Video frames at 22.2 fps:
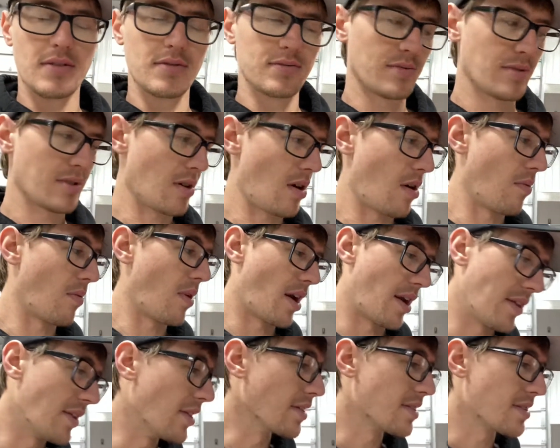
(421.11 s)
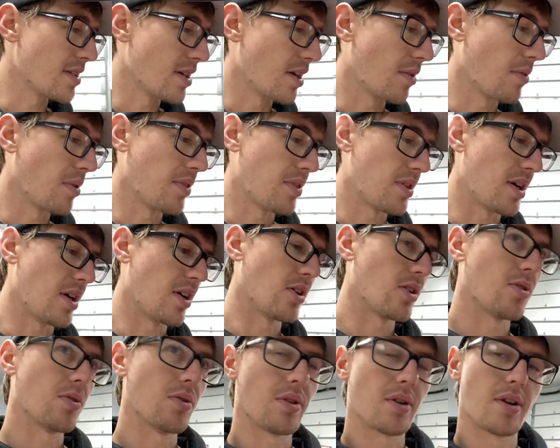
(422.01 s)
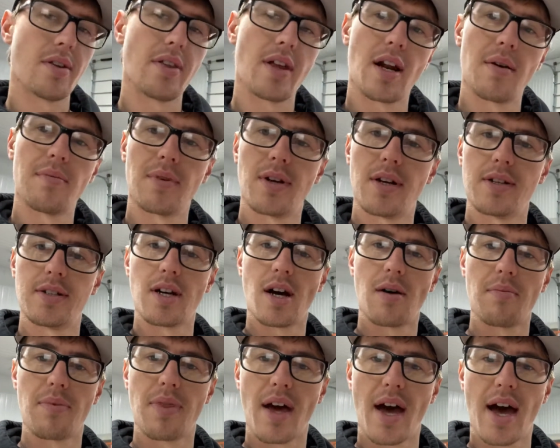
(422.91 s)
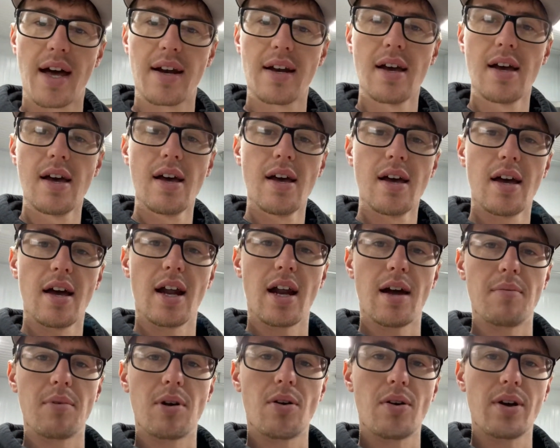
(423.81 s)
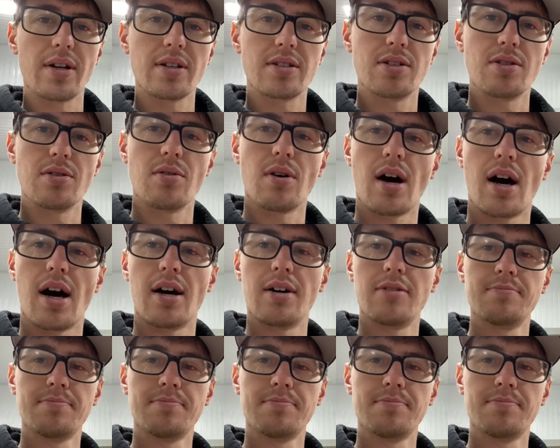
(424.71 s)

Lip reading: So I'll run it this year with the intercooler, and then I'm gonna dump that, and I'm going to